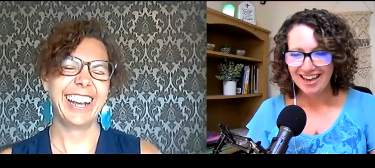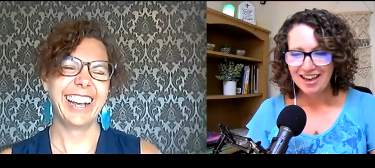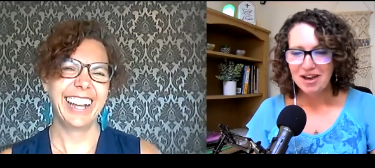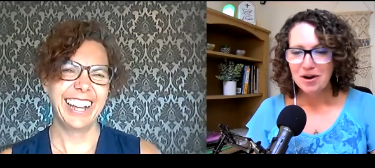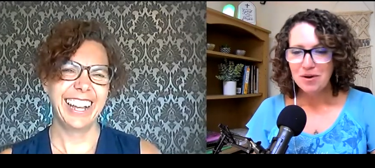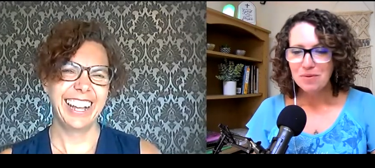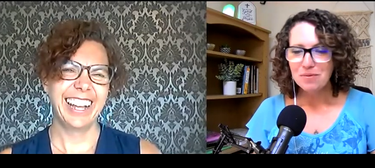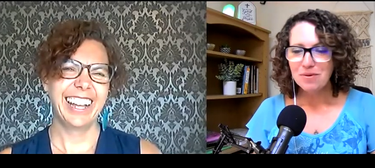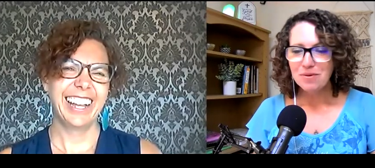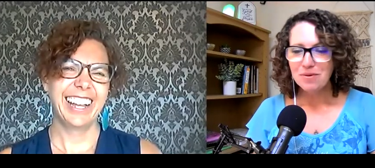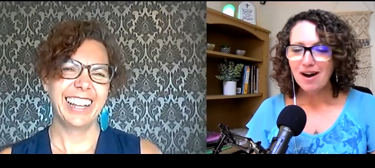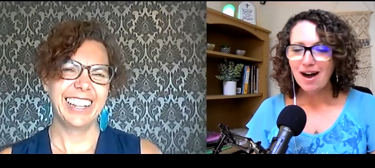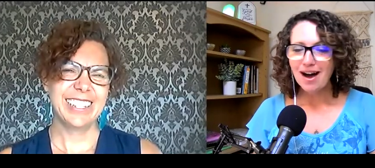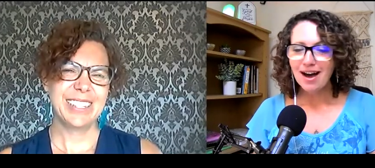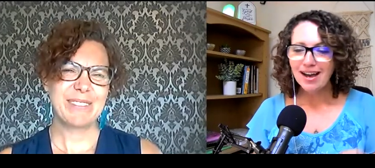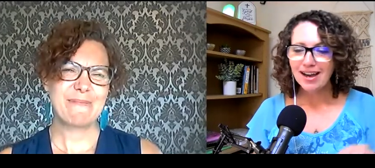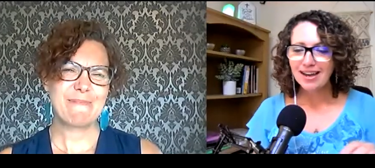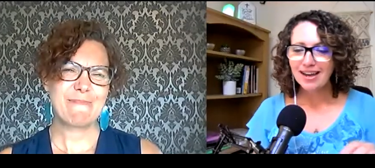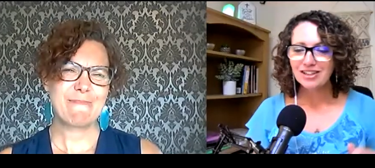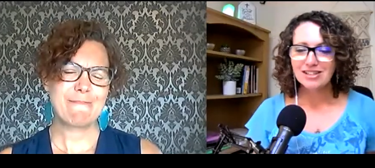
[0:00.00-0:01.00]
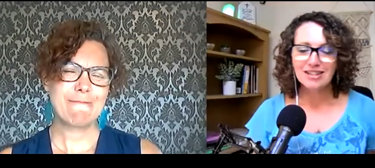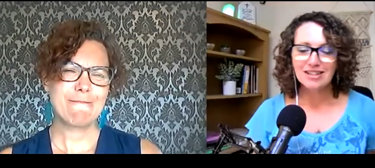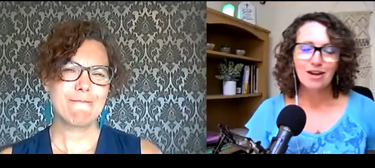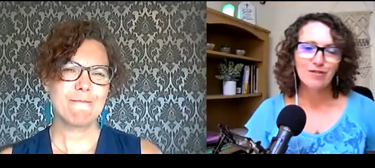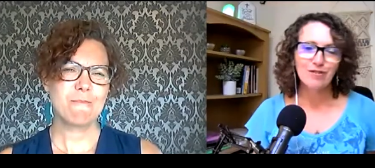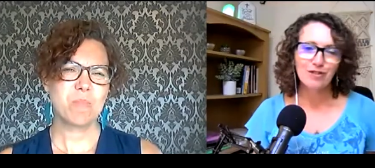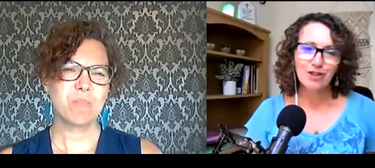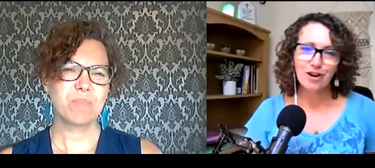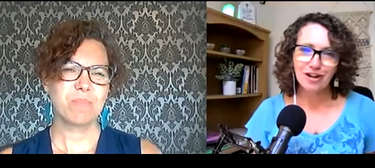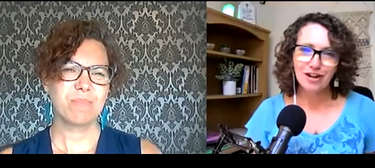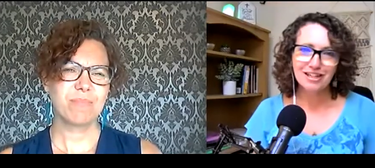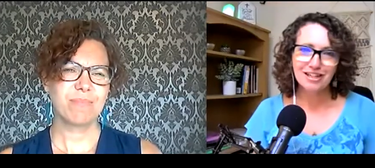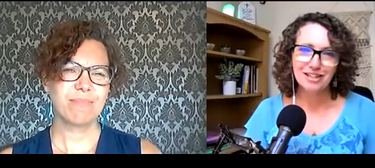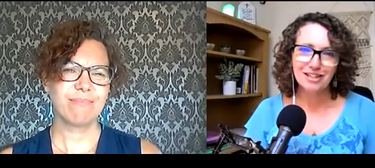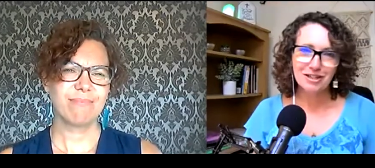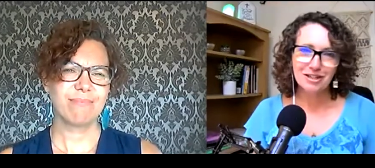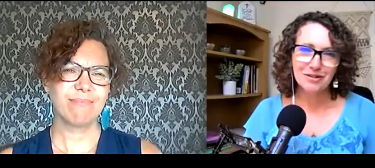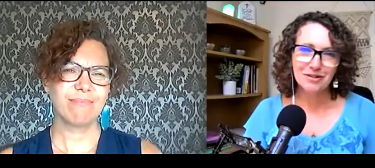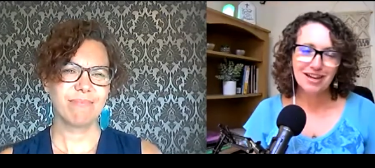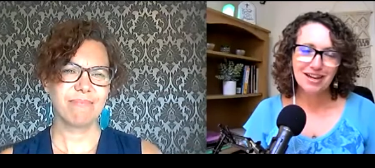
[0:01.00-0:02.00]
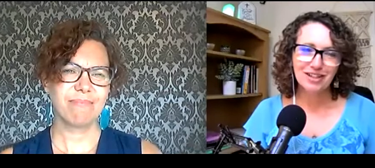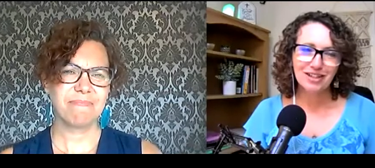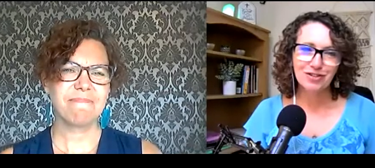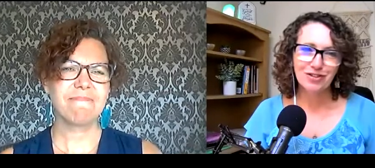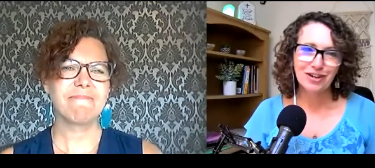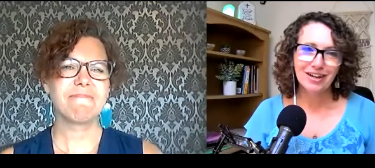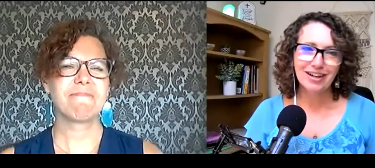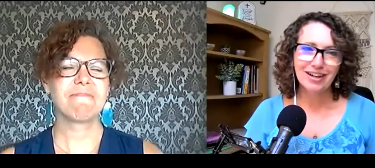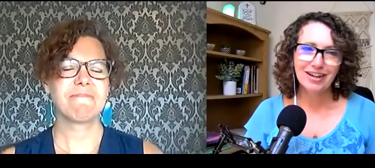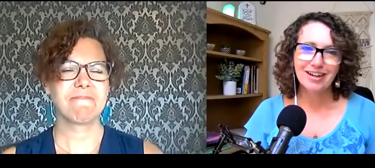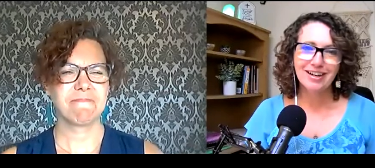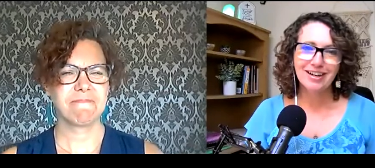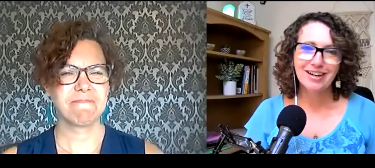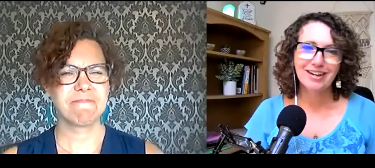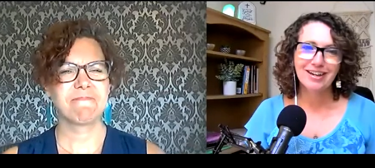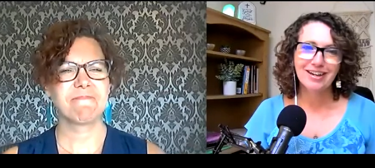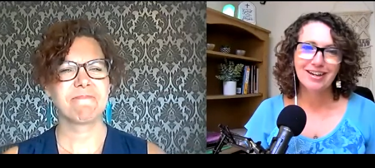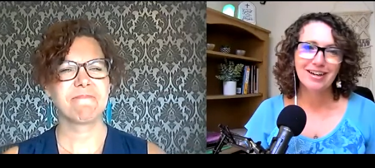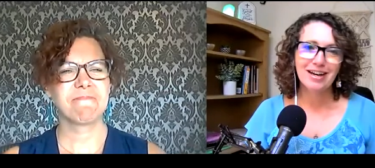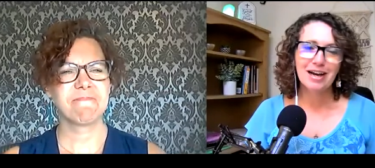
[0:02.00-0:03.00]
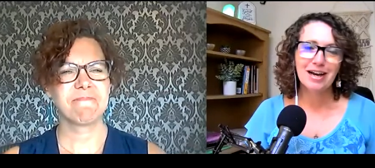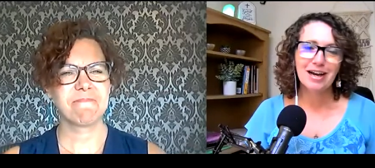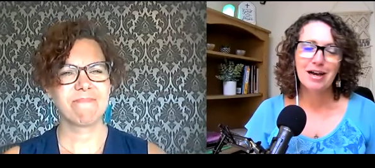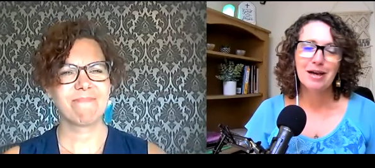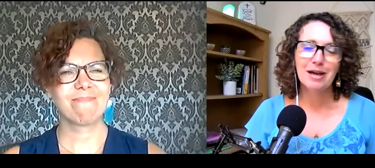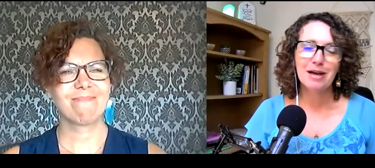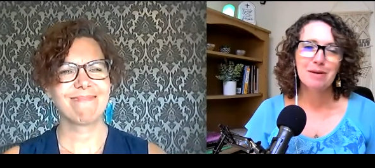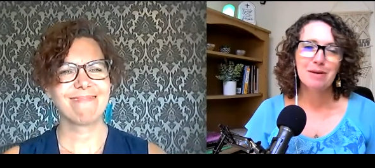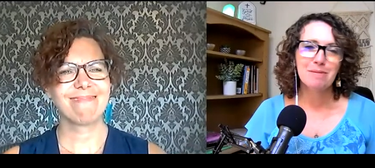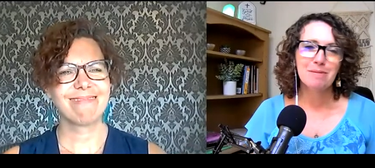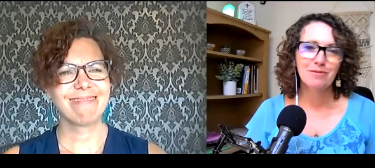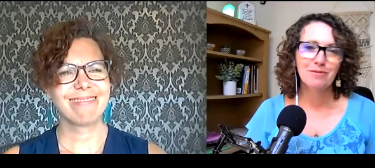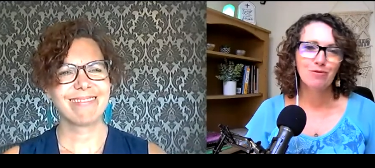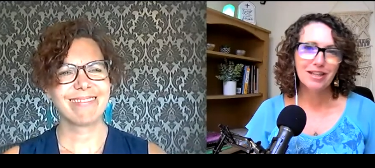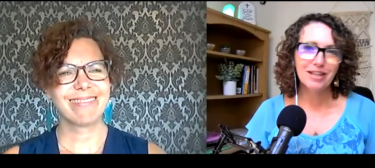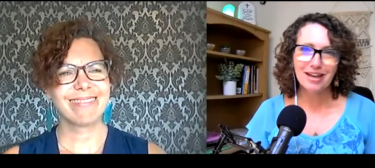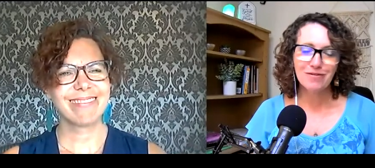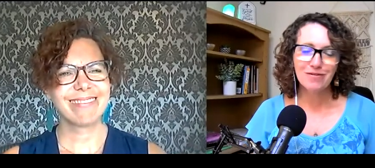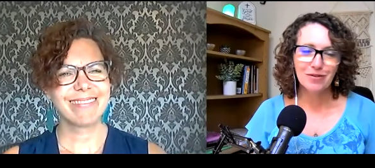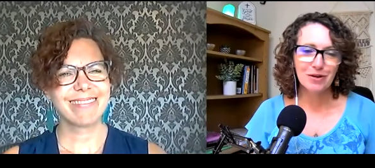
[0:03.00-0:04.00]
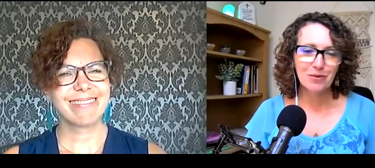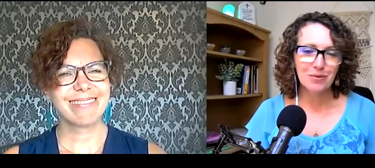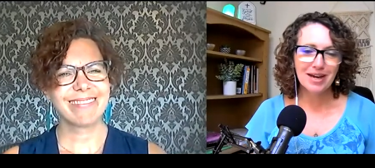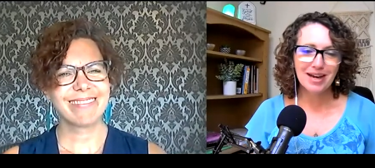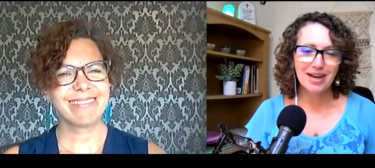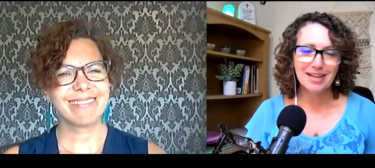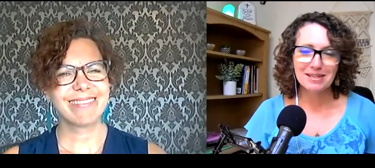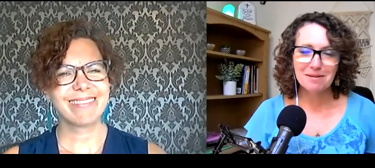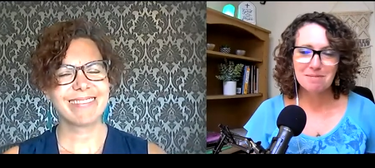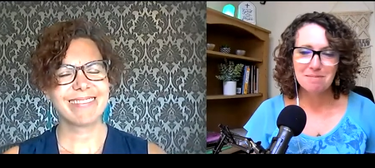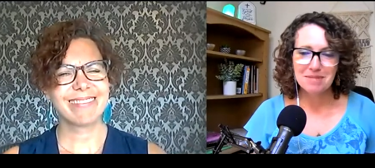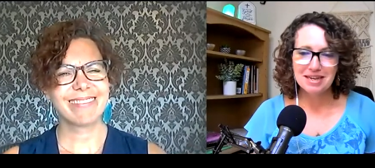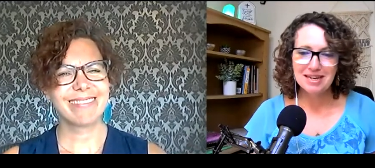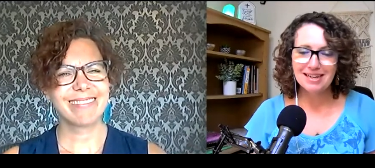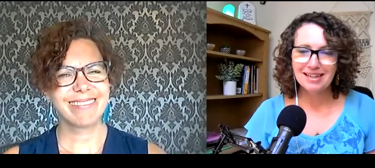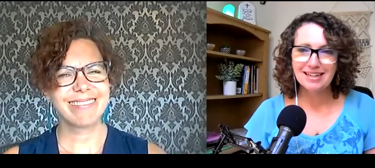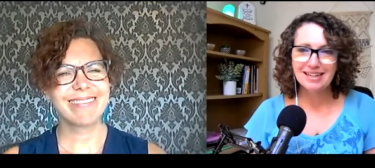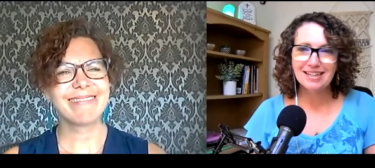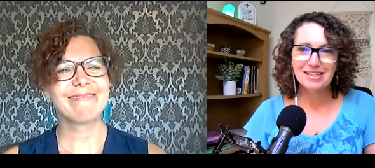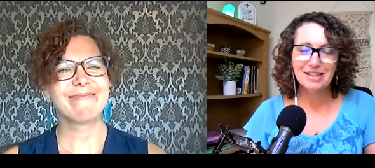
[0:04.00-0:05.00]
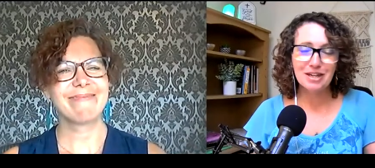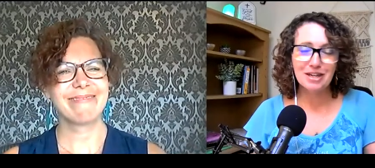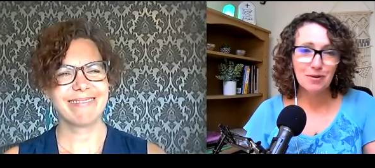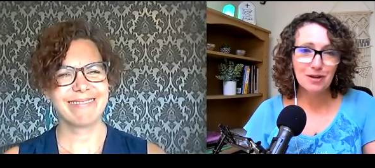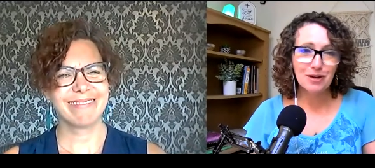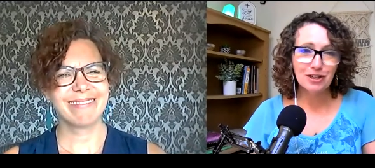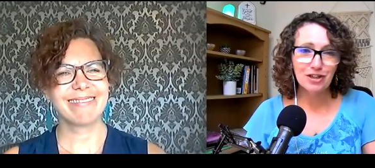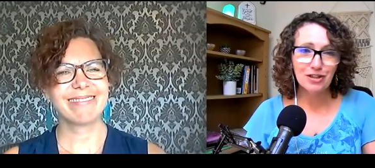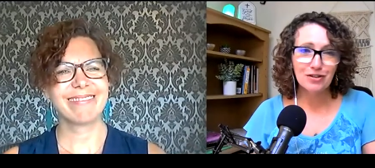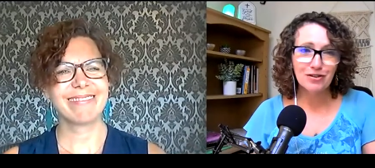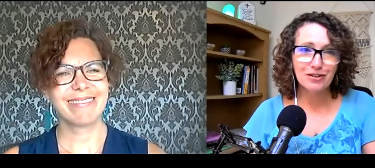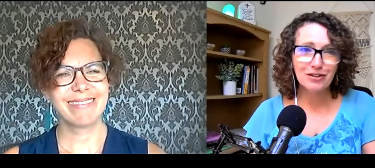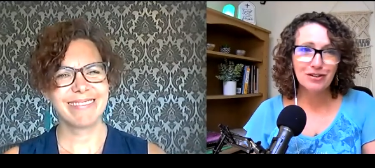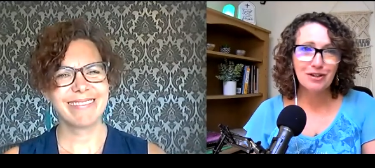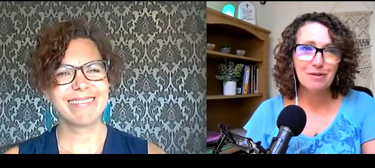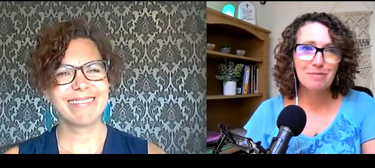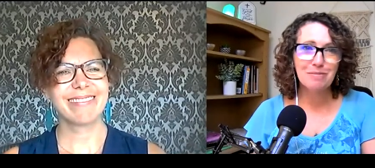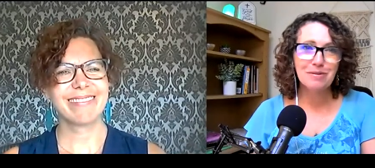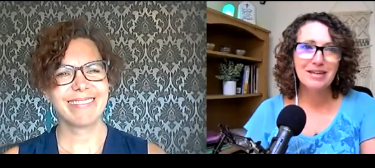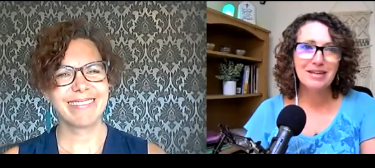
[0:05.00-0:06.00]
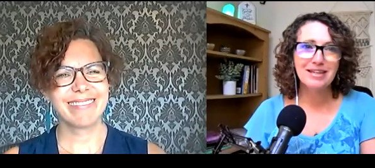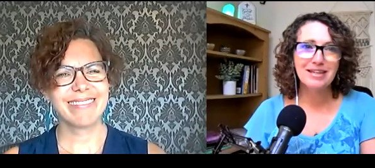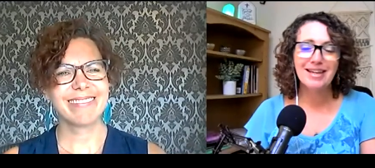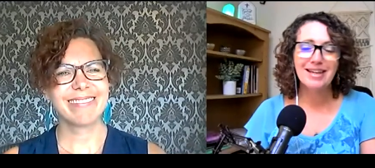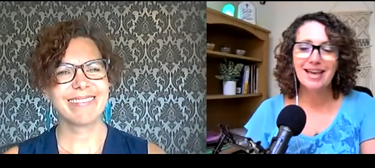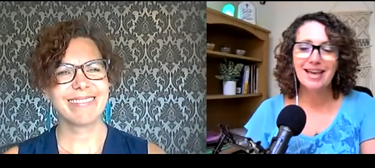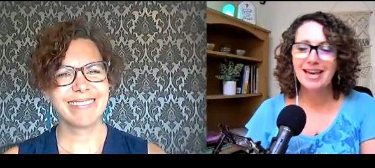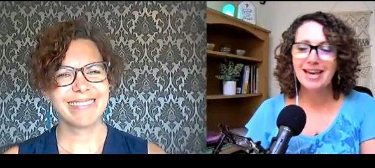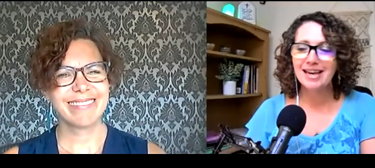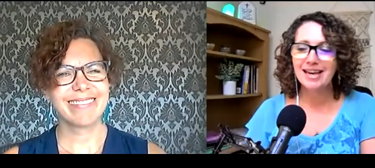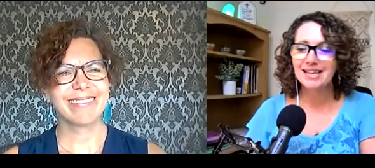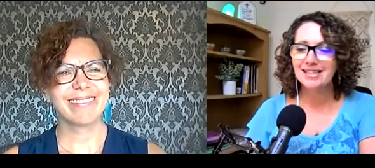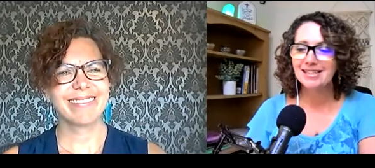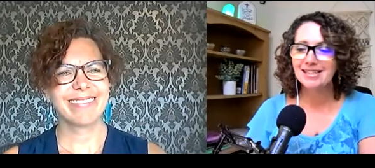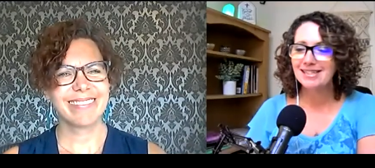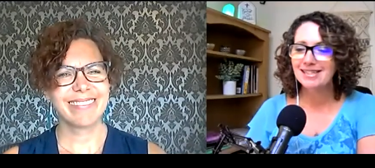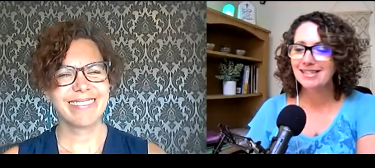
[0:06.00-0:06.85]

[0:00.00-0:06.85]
Speaker 1: Well, I just love talking to you, Andrea. I'm really thankful that we got to meet and get to know each other a little bit. And